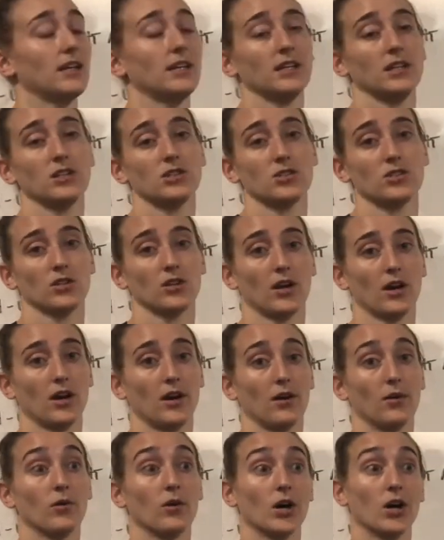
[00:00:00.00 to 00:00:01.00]
each,
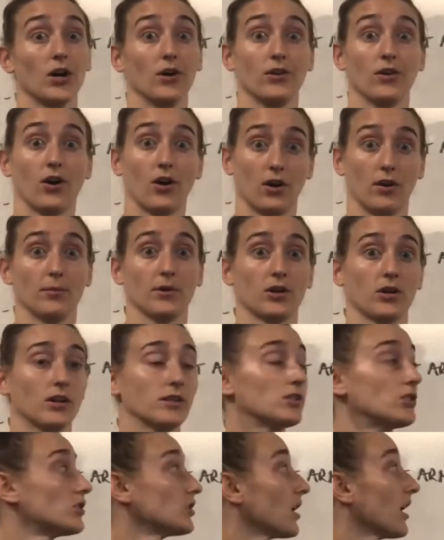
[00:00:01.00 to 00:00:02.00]
an arm across
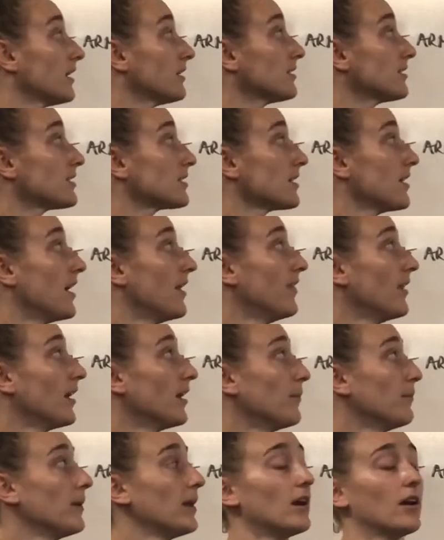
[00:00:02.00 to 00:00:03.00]
your chest, and then a
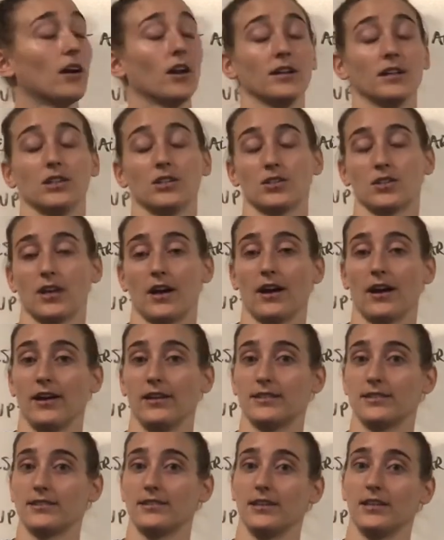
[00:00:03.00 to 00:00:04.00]
minute on each side,
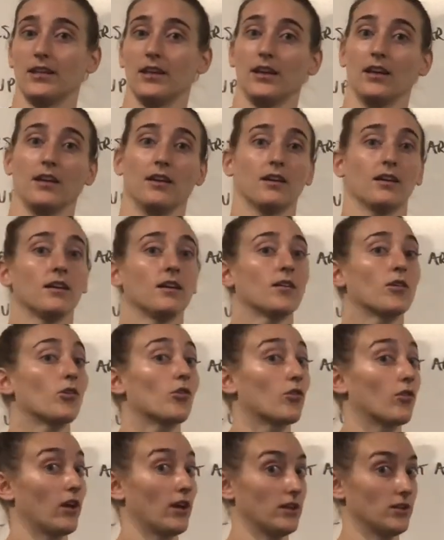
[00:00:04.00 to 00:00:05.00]
seated
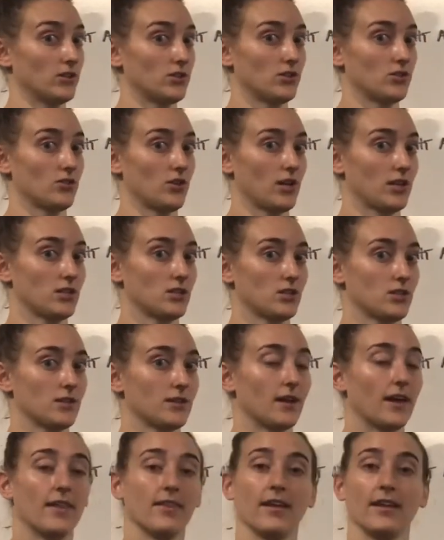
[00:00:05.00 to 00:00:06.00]
runner stretch.
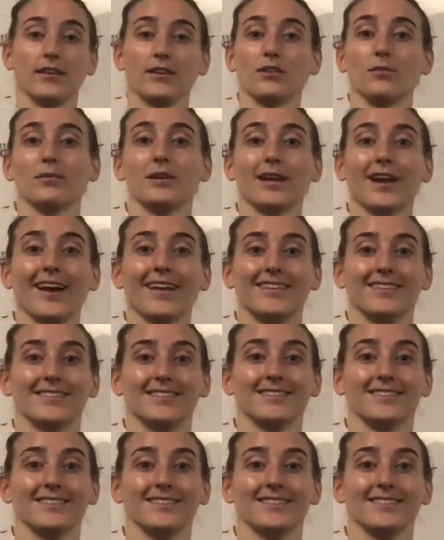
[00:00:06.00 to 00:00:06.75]
And then you'll be done.